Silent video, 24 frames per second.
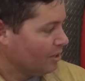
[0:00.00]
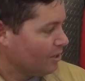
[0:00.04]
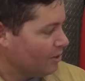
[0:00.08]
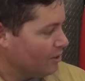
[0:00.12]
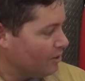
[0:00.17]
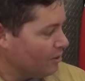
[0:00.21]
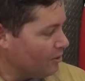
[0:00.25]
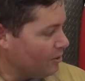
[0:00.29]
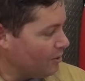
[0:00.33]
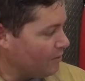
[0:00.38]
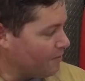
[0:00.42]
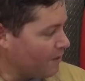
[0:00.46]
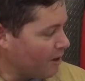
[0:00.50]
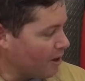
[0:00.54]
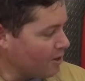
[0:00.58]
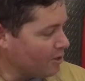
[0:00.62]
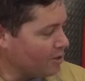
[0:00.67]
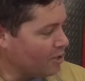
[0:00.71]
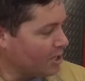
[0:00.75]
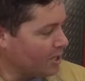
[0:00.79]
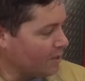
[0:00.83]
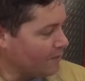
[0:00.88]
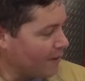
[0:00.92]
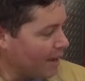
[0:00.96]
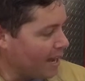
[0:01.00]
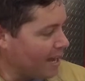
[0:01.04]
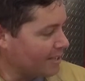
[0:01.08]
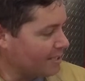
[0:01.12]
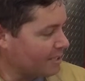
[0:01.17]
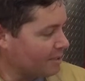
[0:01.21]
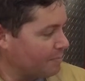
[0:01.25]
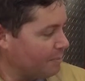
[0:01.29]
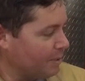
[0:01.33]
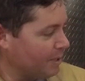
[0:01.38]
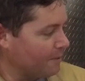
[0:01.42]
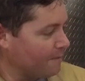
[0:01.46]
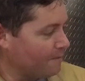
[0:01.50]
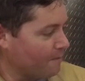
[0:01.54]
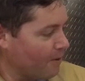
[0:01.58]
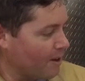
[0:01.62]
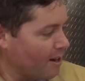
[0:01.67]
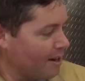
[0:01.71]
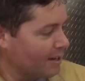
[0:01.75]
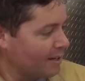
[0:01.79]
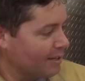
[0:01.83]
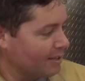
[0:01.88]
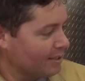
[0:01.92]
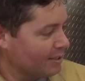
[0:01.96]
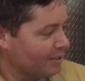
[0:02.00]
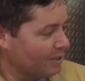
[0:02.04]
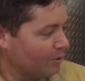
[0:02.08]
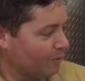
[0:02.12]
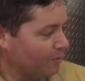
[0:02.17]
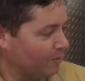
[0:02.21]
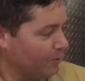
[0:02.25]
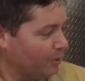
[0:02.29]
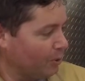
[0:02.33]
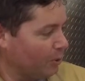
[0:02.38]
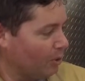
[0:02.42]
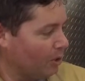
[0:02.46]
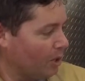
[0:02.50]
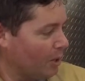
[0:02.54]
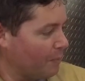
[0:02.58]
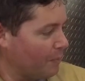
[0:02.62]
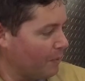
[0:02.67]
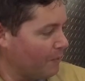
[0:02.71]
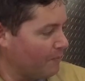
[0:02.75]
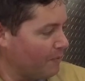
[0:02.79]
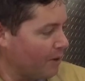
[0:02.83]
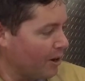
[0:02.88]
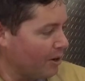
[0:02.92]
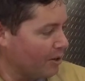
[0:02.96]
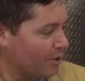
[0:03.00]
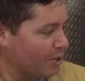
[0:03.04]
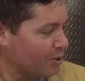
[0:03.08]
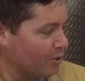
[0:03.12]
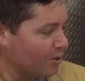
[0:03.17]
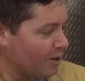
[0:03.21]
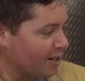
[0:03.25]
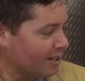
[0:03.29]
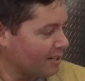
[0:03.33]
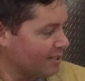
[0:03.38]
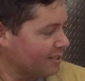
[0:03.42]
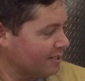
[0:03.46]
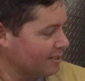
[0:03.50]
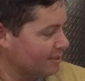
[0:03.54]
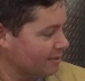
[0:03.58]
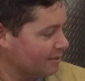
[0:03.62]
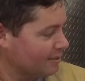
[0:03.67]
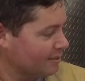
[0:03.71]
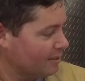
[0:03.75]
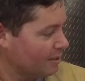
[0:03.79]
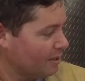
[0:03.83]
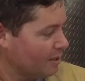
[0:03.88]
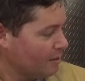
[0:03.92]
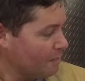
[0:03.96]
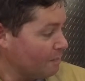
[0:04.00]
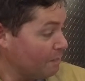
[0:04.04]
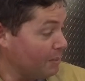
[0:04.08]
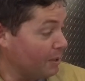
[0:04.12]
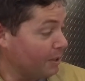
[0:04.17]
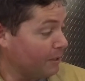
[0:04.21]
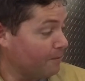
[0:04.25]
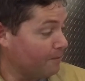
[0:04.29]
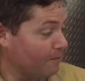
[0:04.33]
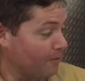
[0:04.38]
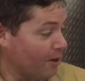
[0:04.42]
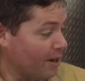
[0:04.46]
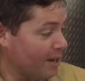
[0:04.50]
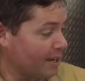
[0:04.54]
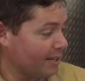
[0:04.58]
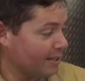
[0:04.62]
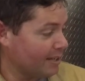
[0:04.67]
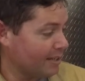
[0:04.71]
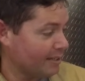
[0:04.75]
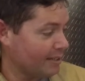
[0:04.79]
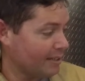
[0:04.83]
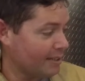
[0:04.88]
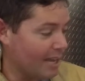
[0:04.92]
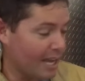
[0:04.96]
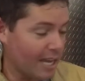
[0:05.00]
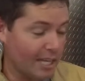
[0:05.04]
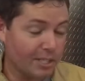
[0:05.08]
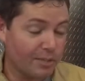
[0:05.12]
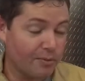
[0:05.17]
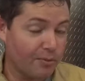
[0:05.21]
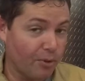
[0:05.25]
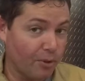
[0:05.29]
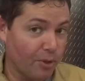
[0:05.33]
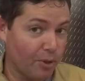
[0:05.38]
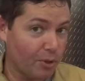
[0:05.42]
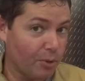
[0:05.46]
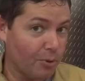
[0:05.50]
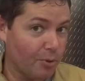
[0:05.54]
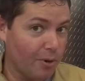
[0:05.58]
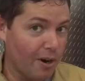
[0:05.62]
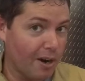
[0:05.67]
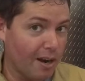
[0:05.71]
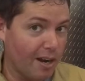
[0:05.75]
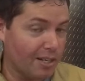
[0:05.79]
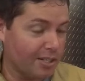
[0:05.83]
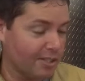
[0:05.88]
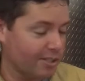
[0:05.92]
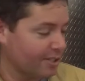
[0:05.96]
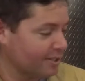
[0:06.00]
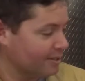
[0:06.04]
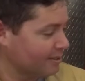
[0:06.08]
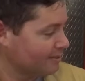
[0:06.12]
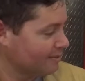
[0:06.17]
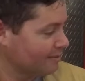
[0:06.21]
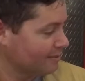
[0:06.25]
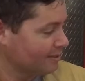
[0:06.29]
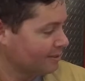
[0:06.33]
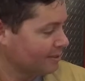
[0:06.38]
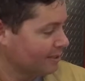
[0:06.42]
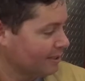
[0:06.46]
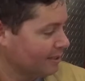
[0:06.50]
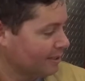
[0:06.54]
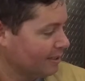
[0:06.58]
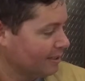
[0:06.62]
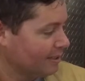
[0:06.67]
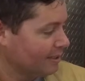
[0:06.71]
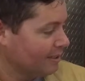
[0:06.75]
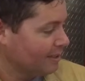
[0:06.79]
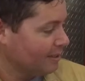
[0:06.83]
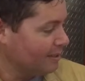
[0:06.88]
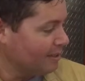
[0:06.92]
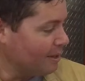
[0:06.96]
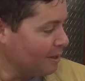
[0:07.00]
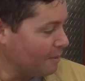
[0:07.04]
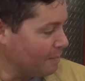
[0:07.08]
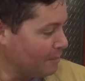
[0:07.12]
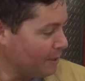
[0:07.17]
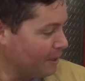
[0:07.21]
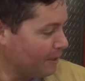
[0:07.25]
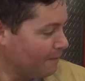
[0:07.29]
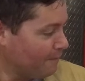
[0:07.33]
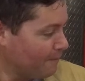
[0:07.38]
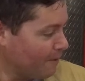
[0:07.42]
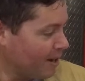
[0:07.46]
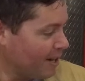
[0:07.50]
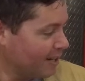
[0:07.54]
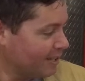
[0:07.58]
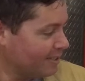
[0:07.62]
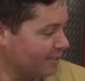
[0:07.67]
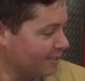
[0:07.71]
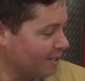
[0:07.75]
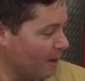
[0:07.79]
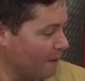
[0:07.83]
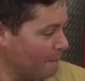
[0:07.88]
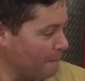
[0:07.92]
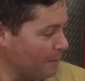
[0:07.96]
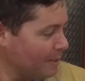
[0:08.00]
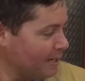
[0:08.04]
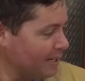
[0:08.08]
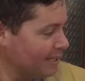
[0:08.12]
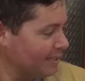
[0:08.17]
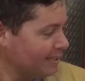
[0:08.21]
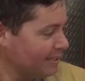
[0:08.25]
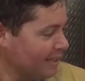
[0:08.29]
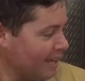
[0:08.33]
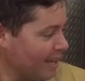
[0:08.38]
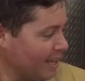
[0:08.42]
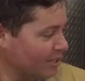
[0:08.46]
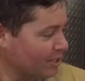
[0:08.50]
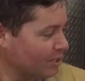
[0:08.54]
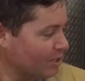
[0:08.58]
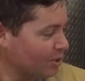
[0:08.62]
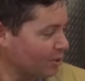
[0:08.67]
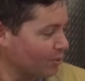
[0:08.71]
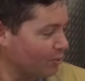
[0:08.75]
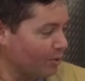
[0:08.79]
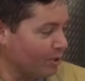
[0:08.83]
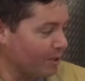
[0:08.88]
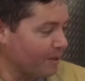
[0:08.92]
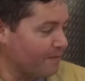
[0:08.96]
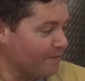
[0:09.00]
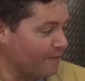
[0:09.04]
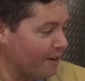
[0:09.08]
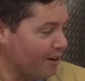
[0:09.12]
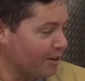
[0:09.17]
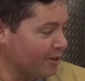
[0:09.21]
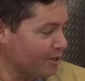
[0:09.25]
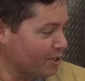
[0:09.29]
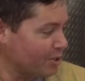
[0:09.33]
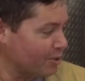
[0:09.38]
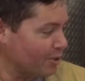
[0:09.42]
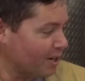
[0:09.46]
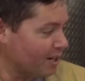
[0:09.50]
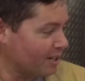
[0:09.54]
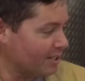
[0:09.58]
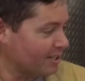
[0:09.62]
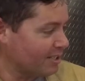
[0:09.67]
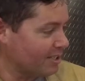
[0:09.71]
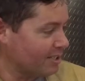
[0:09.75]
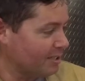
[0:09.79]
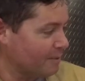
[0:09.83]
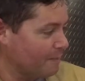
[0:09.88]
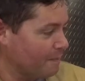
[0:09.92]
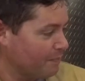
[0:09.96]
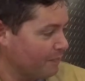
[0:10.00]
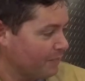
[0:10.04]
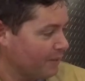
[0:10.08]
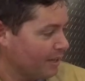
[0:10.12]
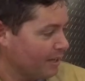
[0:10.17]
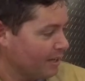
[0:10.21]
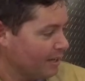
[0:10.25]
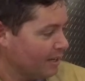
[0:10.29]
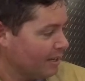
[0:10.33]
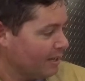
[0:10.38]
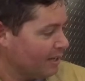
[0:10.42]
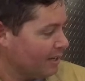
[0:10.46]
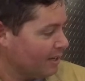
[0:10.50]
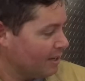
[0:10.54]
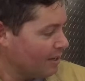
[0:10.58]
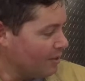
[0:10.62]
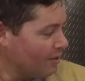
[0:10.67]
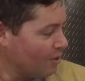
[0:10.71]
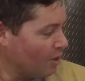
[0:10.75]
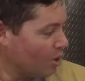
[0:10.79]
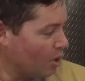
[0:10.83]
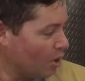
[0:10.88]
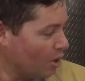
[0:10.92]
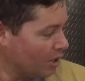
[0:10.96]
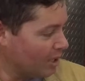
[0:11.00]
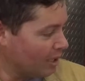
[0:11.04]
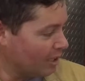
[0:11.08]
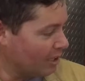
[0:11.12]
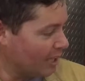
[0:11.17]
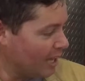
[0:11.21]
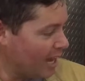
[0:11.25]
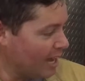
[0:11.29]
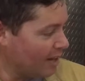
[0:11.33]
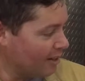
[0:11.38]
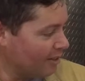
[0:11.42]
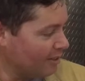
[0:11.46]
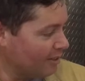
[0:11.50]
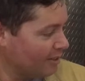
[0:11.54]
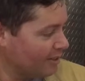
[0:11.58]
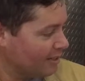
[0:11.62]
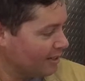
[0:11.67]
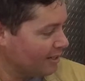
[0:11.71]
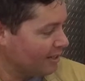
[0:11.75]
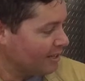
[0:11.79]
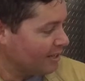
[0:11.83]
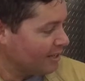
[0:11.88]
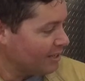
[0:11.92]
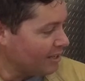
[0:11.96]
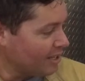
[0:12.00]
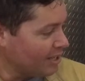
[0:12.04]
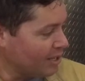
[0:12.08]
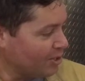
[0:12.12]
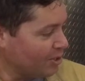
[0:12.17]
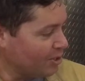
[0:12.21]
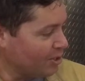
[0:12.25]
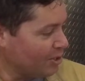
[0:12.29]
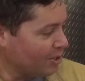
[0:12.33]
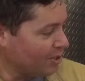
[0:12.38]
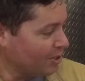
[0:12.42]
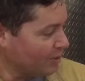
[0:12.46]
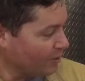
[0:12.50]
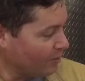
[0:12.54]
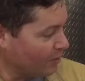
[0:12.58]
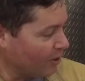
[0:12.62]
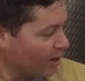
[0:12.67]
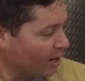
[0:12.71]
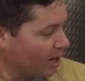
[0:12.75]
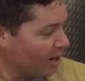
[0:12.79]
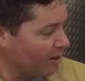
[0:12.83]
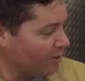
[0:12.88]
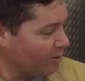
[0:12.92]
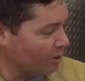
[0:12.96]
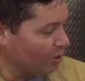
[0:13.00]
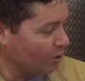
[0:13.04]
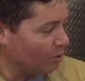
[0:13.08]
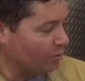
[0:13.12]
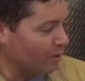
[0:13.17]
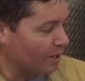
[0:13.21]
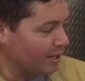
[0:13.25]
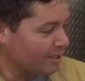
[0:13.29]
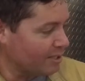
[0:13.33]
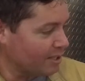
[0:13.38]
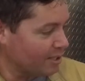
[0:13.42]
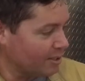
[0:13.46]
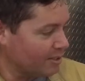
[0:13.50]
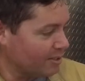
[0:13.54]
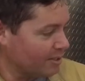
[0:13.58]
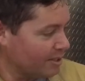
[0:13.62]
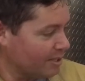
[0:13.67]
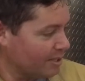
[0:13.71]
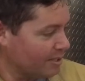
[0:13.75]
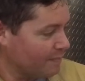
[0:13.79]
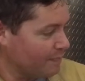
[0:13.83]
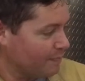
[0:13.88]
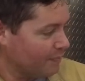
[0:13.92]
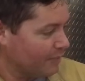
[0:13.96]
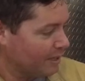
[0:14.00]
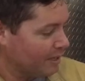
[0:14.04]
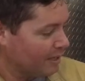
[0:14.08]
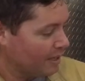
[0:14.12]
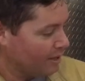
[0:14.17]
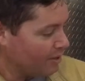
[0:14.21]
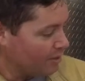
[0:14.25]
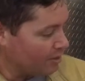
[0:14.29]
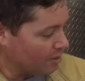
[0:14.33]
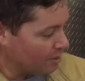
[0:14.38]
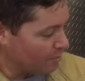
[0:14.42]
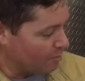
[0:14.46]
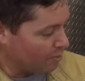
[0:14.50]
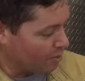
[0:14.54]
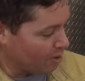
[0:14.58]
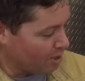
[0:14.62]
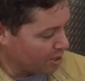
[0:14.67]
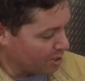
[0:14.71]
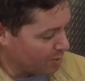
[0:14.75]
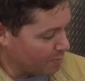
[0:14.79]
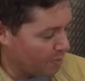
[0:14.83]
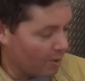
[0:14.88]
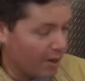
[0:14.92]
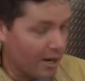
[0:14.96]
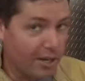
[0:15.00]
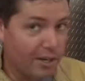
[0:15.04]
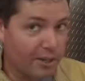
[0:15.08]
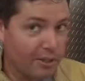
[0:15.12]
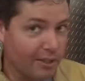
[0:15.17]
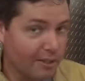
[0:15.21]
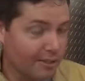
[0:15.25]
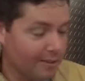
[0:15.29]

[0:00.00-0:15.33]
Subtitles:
The fire chief asked Big Frank to fuel up the fire trucks. Big Frank heads for the garage. Big Frank's company has 3 fire trucks. The hook and ladder is used for aerial rescues. The brush breaker